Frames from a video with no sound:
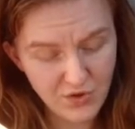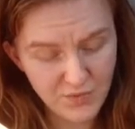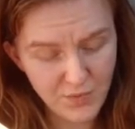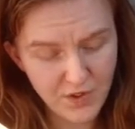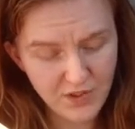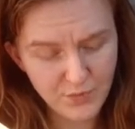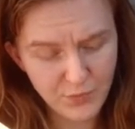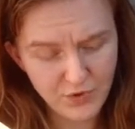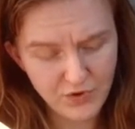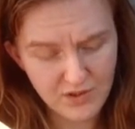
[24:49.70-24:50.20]

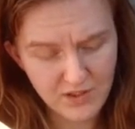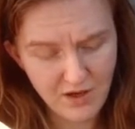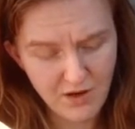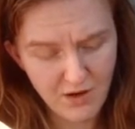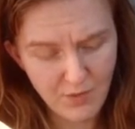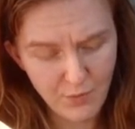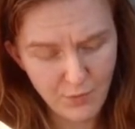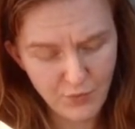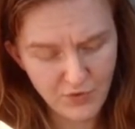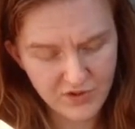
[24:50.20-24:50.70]
most
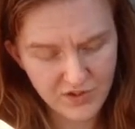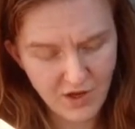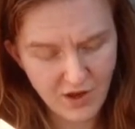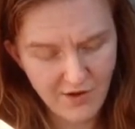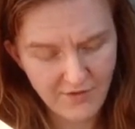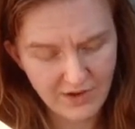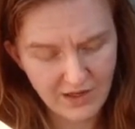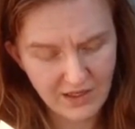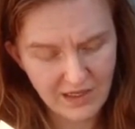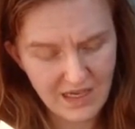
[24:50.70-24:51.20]

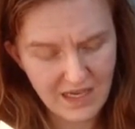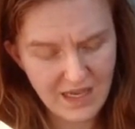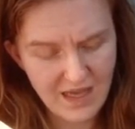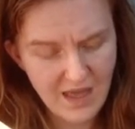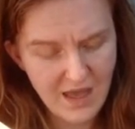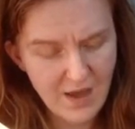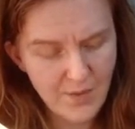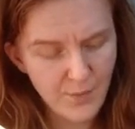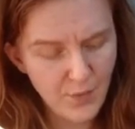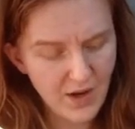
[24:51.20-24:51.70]
perseveringly
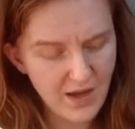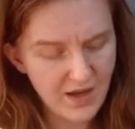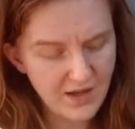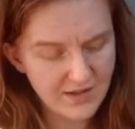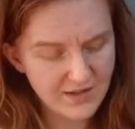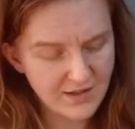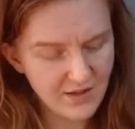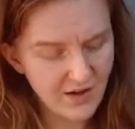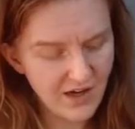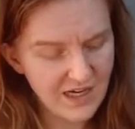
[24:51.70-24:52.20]
by
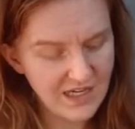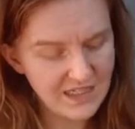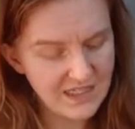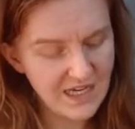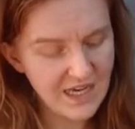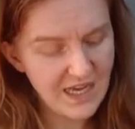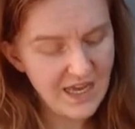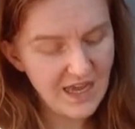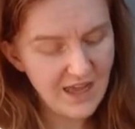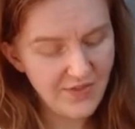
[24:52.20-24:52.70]
her side,
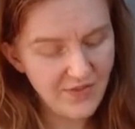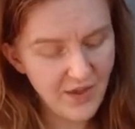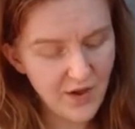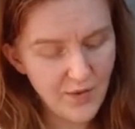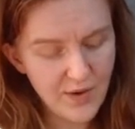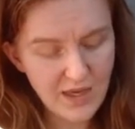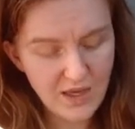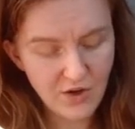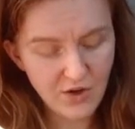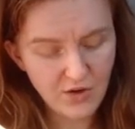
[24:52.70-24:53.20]
and though
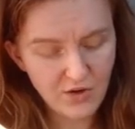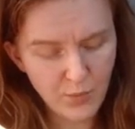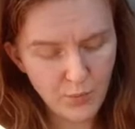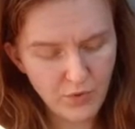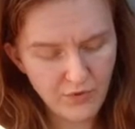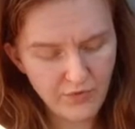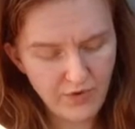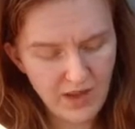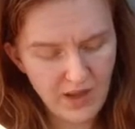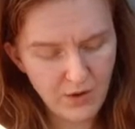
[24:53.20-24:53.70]
he could not
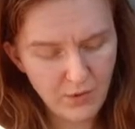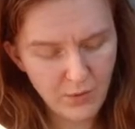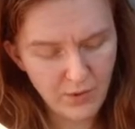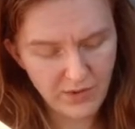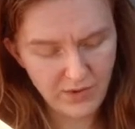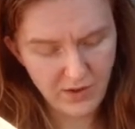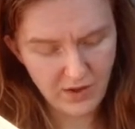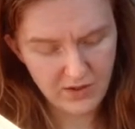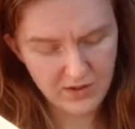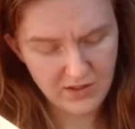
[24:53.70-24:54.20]
prevail
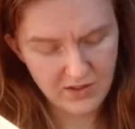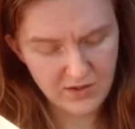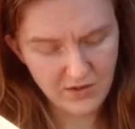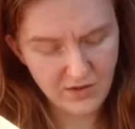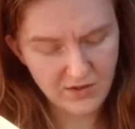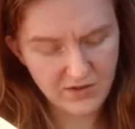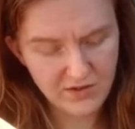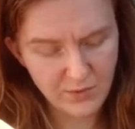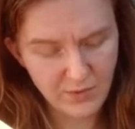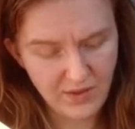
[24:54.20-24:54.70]
with her to
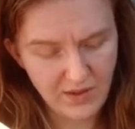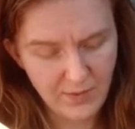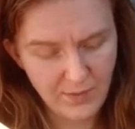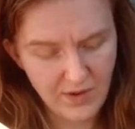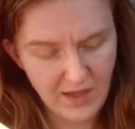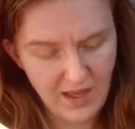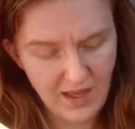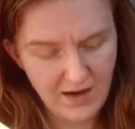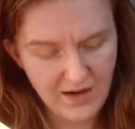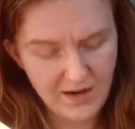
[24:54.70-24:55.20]
dance with him
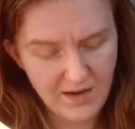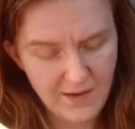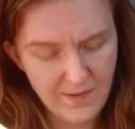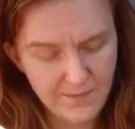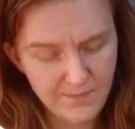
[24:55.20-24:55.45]
again,